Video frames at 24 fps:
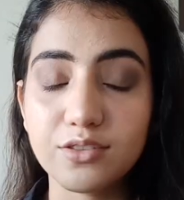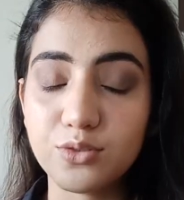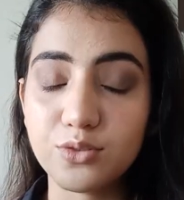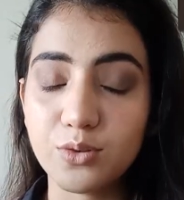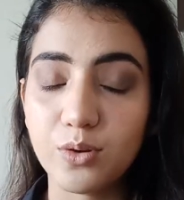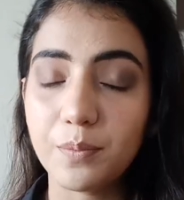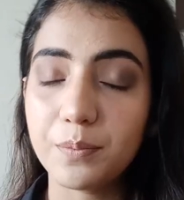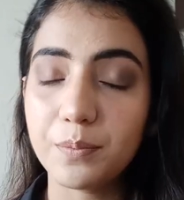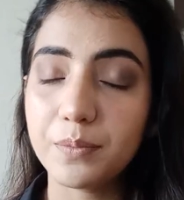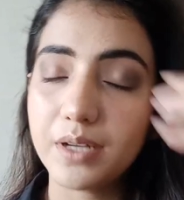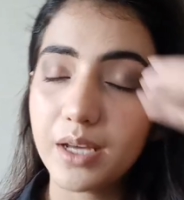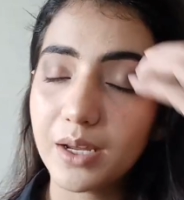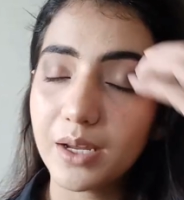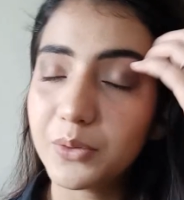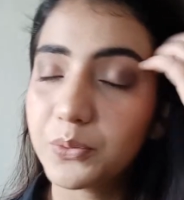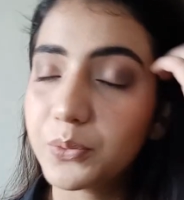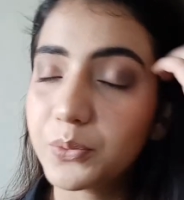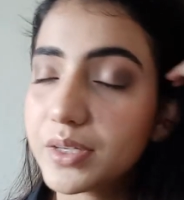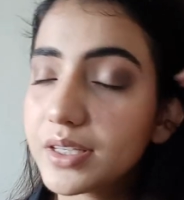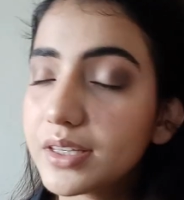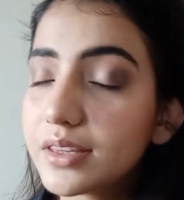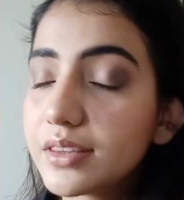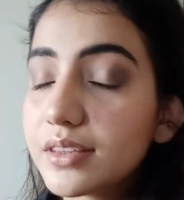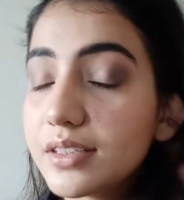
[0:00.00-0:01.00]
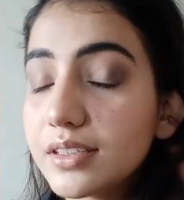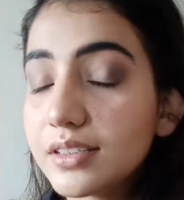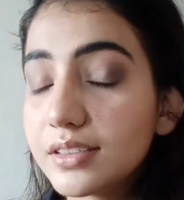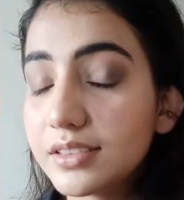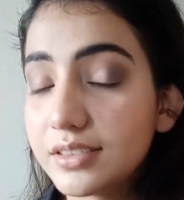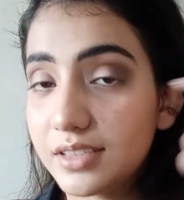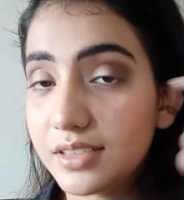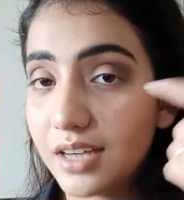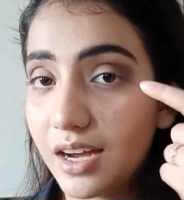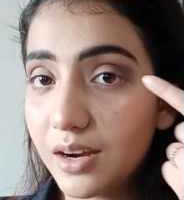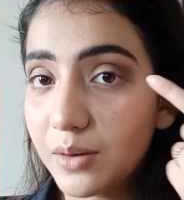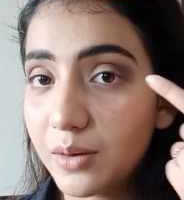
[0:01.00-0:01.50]
So I'm done with
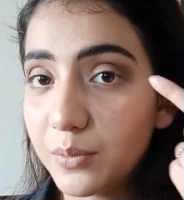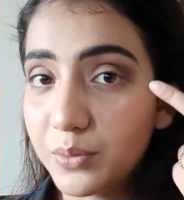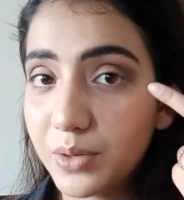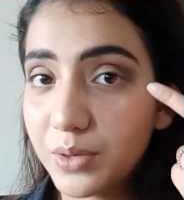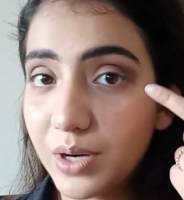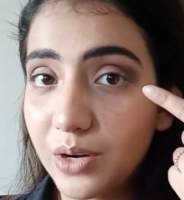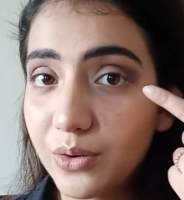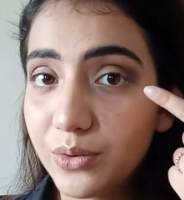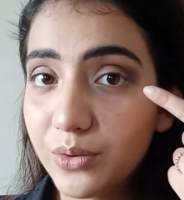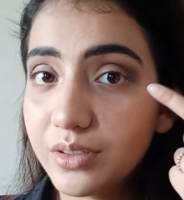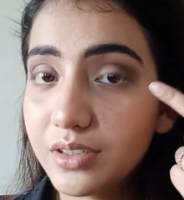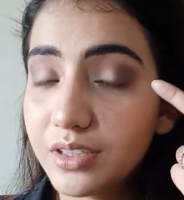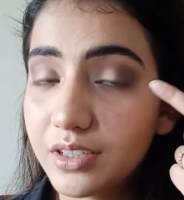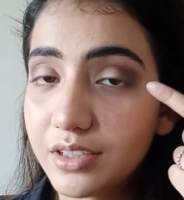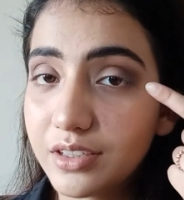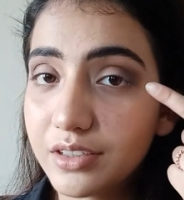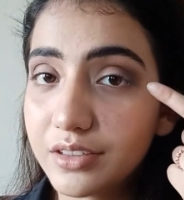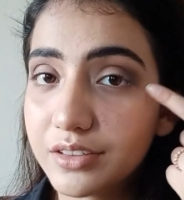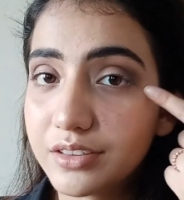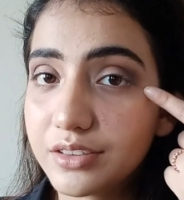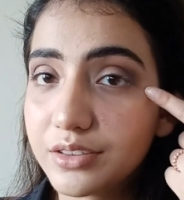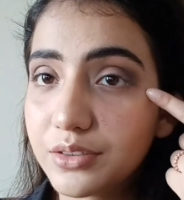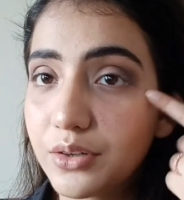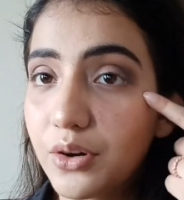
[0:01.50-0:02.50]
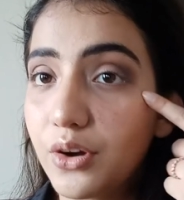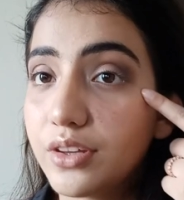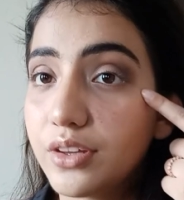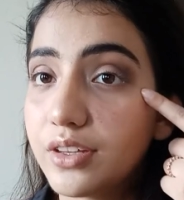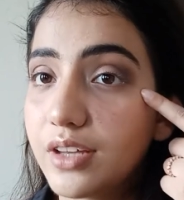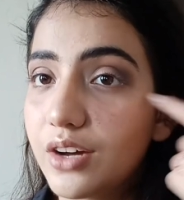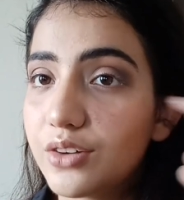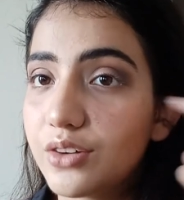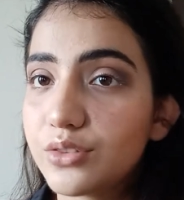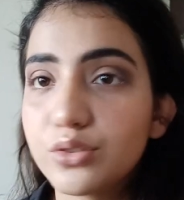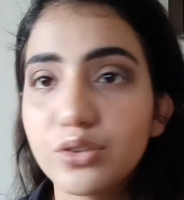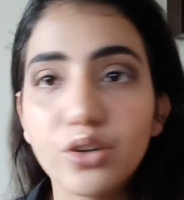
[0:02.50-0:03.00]
the dark brown here on
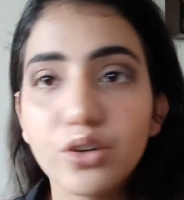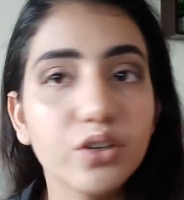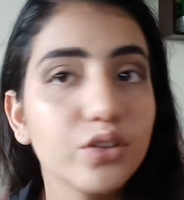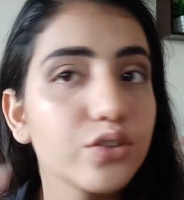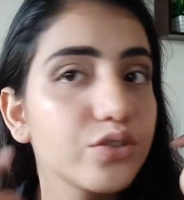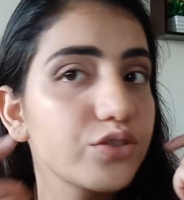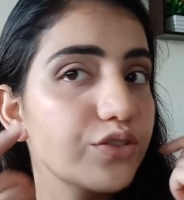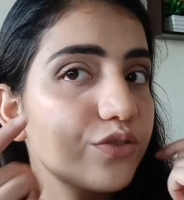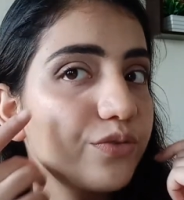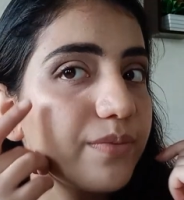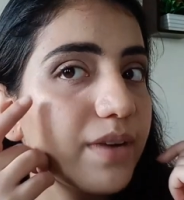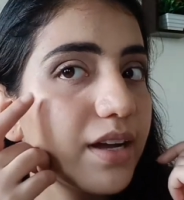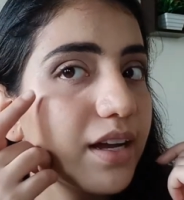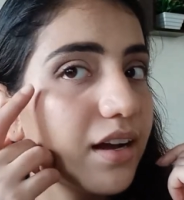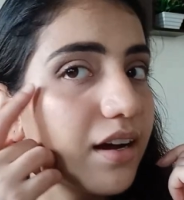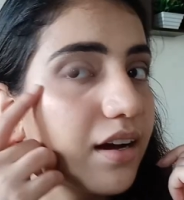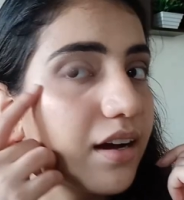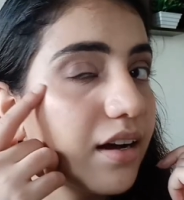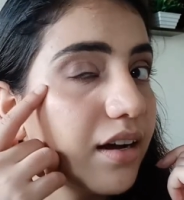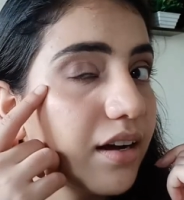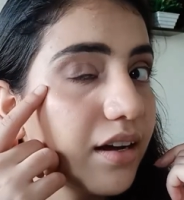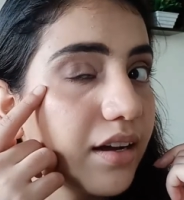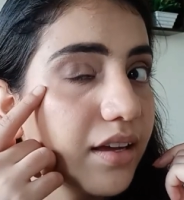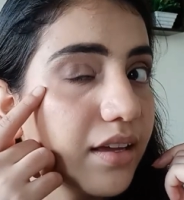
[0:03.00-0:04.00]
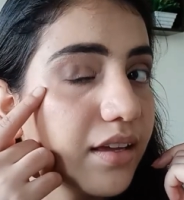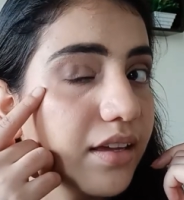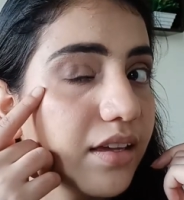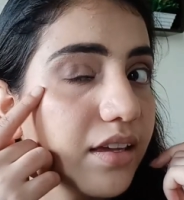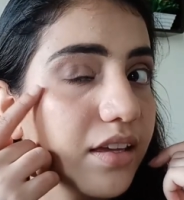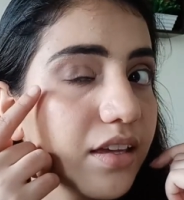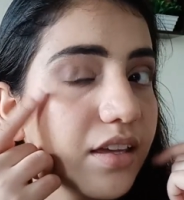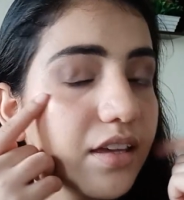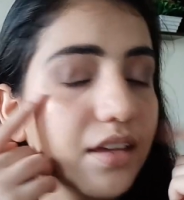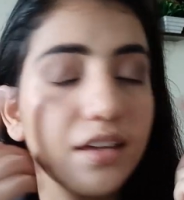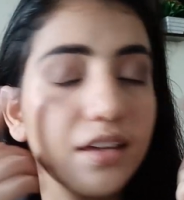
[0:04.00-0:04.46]
the outer corners of my eye.